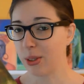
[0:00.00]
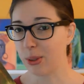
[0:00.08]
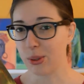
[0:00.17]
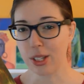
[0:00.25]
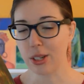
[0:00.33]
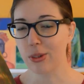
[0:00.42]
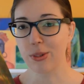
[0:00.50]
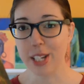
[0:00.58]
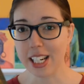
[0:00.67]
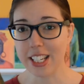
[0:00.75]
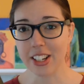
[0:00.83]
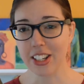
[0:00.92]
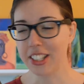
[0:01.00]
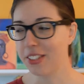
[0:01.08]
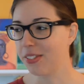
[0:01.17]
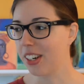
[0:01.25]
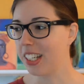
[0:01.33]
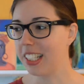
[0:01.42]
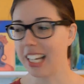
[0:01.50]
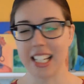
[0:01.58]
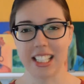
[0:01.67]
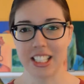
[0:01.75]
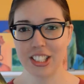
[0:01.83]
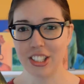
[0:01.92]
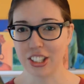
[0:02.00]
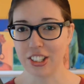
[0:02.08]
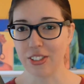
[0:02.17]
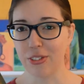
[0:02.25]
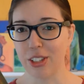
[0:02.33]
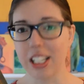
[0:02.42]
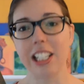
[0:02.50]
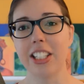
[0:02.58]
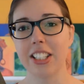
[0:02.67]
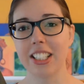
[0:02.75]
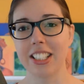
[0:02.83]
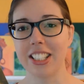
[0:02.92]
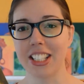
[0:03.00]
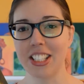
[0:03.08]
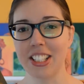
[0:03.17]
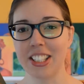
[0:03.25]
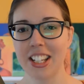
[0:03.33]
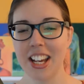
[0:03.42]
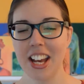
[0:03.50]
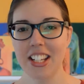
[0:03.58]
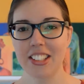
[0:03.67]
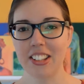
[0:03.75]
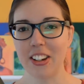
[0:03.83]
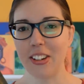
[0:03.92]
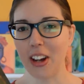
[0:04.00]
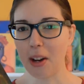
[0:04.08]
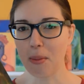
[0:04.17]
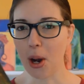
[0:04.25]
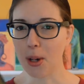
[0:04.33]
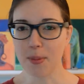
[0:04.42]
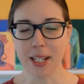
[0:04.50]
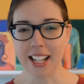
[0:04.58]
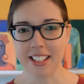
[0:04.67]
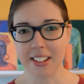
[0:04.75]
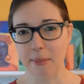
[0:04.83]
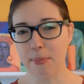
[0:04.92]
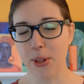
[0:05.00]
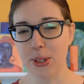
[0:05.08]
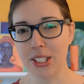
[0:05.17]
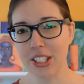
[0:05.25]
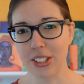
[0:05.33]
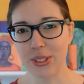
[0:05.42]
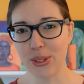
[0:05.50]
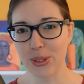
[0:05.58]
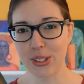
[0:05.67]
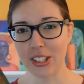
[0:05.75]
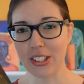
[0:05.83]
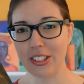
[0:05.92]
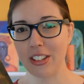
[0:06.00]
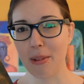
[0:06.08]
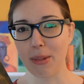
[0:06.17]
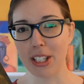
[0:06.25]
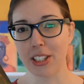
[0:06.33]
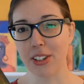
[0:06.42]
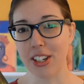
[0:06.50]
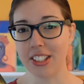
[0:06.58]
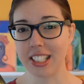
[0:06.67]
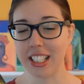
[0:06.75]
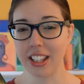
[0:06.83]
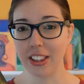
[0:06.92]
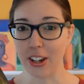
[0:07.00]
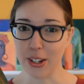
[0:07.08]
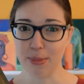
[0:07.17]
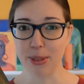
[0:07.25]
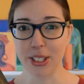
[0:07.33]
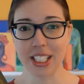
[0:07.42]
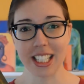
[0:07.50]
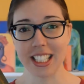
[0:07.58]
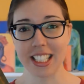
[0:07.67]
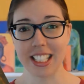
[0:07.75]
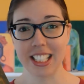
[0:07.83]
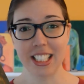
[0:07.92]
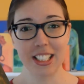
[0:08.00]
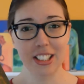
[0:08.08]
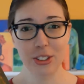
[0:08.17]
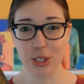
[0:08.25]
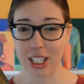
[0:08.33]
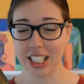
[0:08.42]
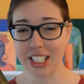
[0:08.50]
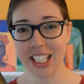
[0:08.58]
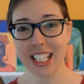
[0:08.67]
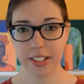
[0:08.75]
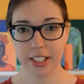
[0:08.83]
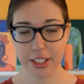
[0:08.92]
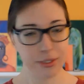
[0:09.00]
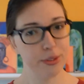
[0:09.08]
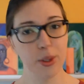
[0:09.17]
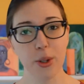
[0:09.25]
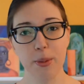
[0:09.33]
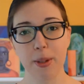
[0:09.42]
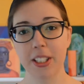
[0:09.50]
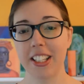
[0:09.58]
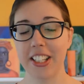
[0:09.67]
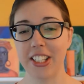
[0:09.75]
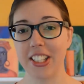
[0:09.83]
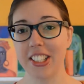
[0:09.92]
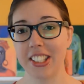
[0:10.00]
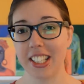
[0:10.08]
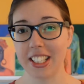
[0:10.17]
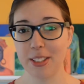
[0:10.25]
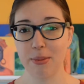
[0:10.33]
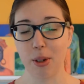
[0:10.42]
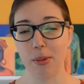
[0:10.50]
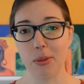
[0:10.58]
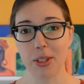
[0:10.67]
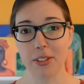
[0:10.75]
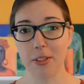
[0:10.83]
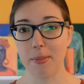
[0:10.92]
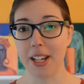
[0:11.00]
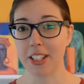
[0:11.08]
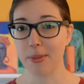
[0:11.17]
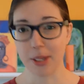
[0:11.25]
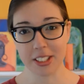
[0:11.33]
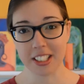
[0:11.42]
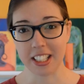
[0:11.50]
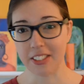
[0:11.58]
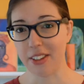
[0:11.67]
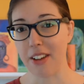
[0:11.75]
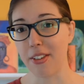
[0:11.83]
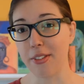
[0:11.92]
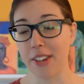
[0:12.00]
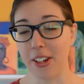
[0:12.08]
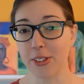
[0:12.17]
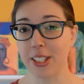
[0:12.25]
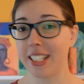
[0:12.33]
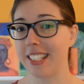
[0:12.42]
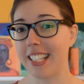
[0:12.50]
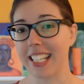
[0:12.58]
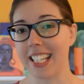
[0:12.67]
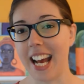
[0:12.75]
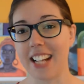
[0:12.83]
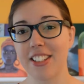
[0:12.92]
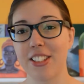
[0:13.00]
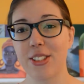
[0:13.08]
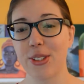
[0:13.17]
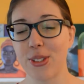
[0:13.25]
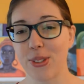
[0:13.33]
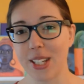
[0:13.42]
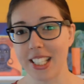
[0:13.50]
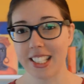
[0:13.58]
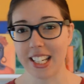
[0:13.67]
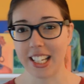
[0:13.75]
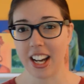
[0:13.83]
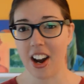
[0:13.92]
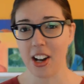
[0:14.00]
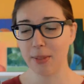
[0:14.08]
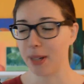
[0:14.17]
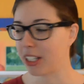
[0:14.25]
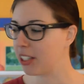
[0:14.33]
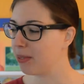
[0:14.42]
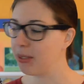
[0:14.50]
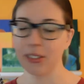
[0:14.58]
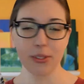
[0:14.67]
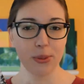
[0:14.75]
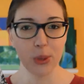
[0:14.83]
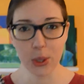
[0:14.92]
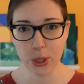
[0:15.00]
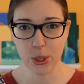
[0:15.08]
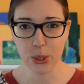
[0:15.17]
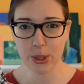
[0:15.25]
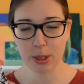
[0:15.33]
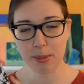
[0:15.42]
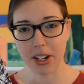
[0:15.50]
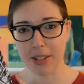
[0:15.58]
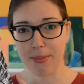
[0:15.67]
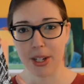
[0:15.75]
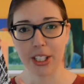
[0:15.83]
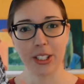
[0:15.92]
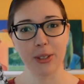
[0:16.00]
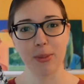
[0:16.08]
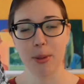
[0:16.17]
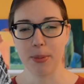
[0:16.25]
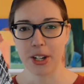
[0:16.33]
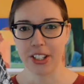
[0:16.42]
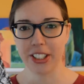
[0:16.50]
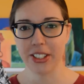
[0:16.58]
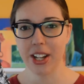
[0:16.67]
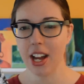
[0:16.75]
is also a really nice find and it's just in really good condition. So I'm hoping at some point I'll also stumble across the third book in the trilogy. The fourth book that I got is probably one of the best books that I've ever found at a second-hand store. It's a hardback copy of Warhorse by Michael Morpurgo.